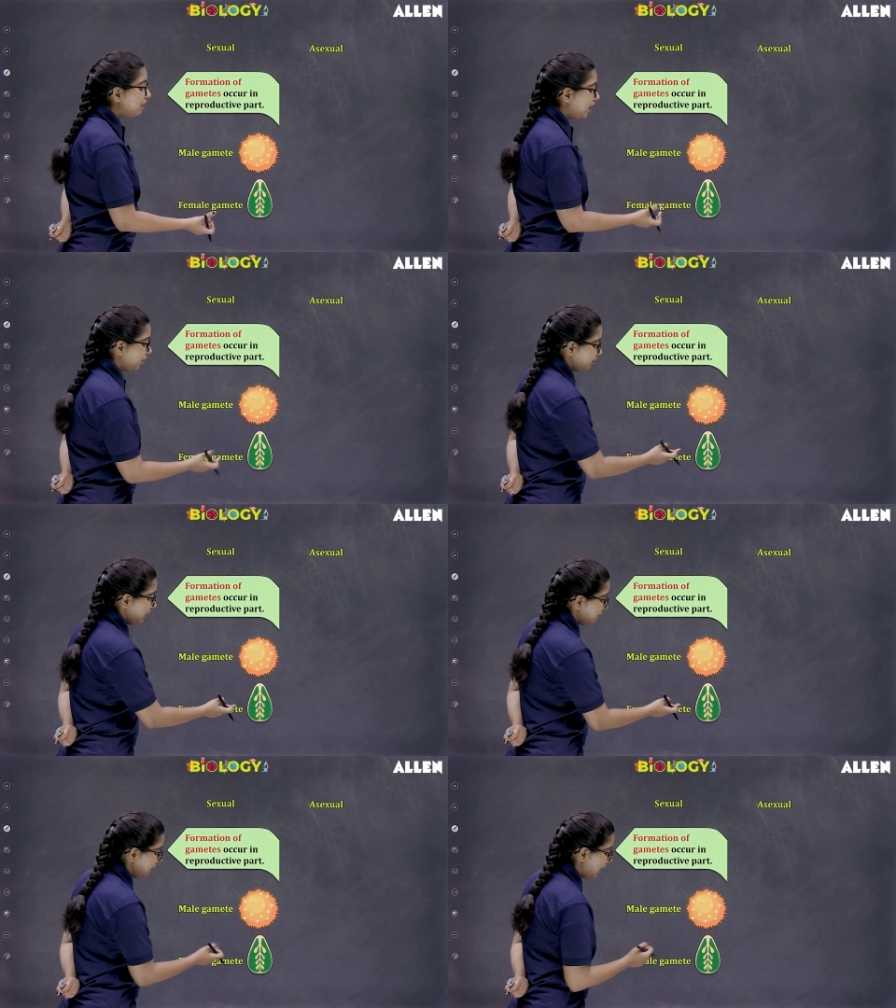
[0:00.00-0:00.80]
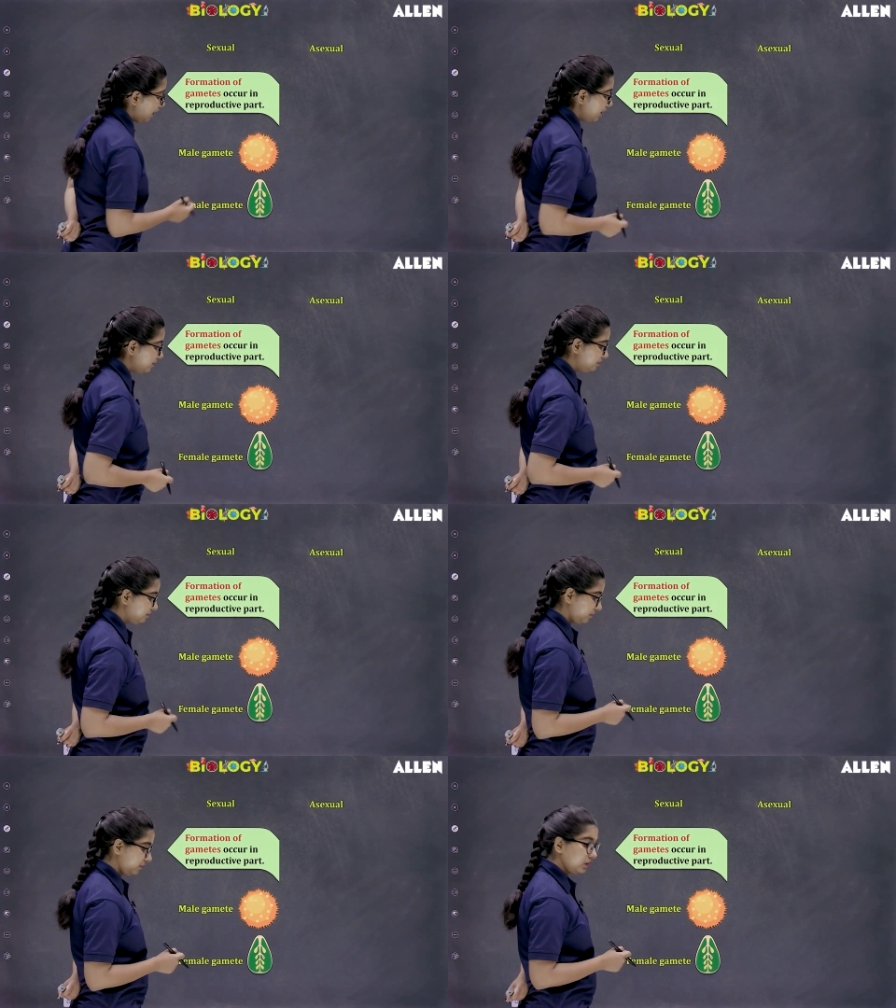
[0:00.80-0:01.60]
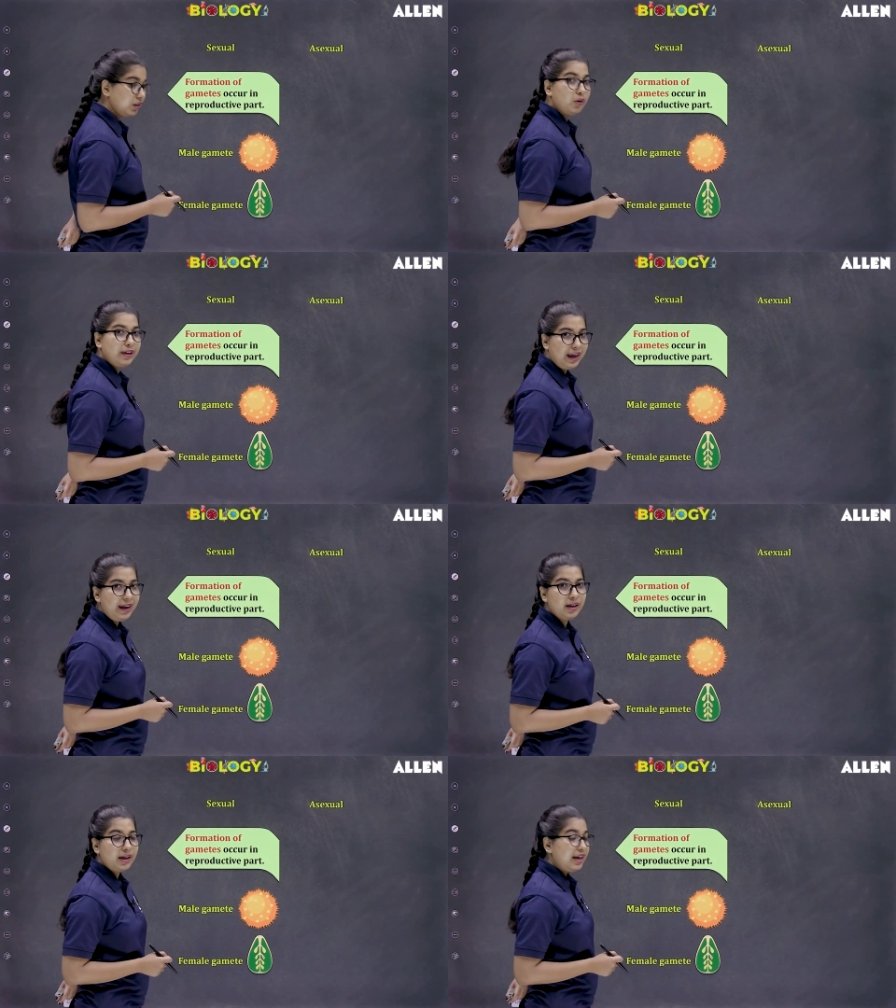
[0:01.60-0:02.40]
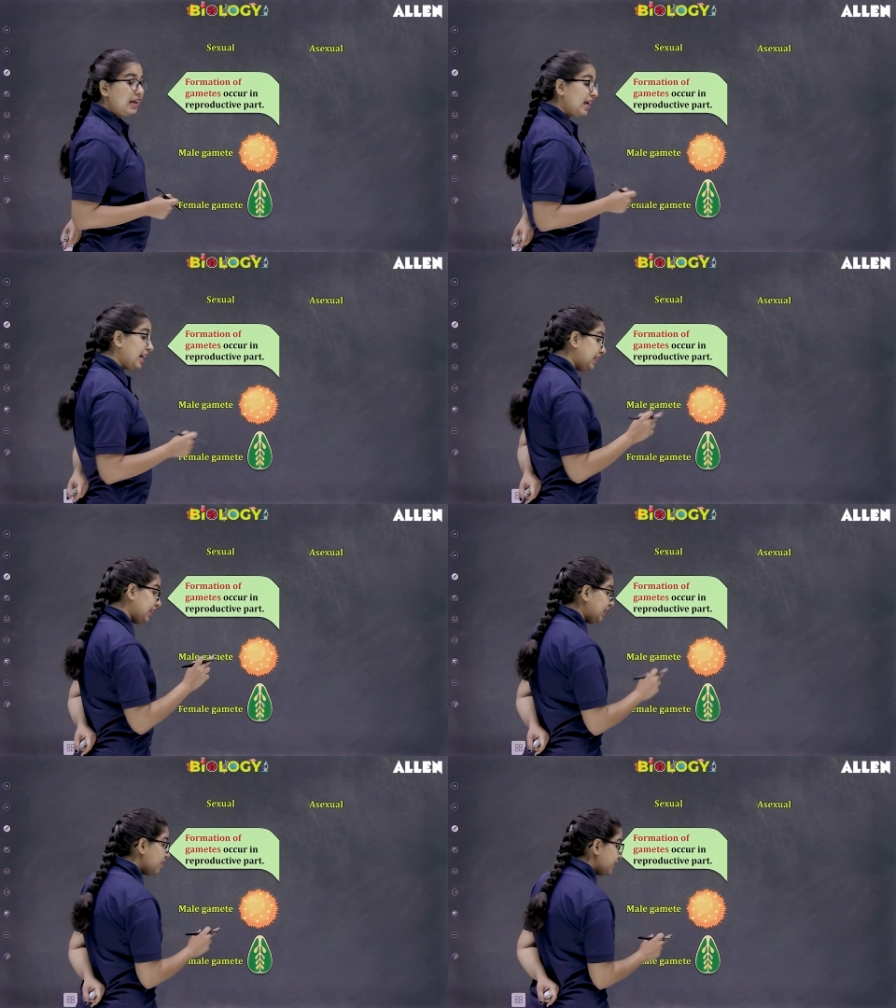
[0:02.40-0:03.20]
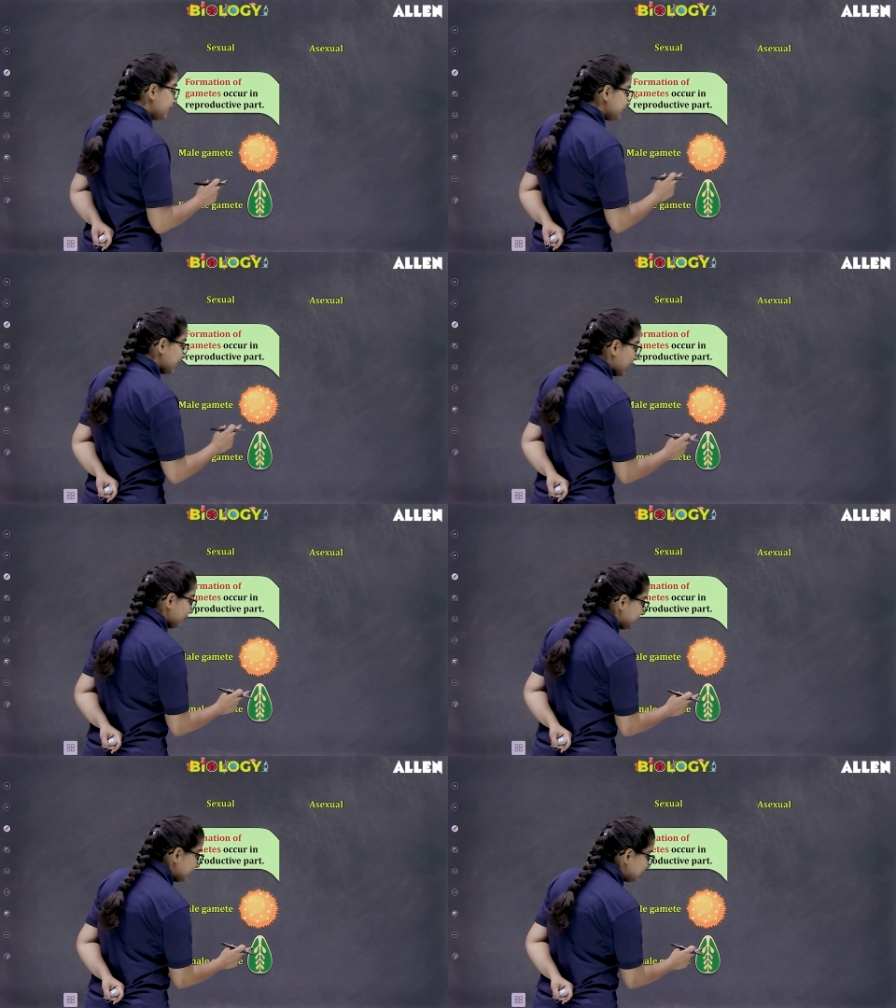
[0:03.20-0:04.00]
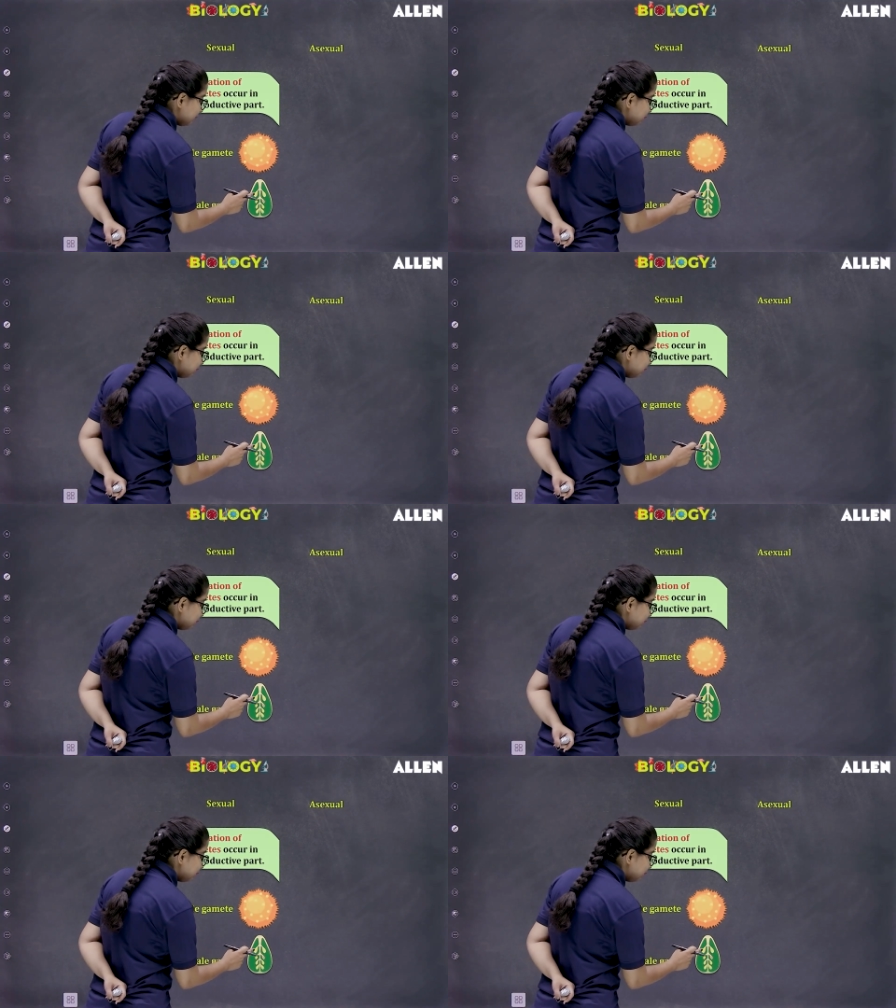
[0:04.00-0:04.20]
part of the flower. Okay. And here it is having these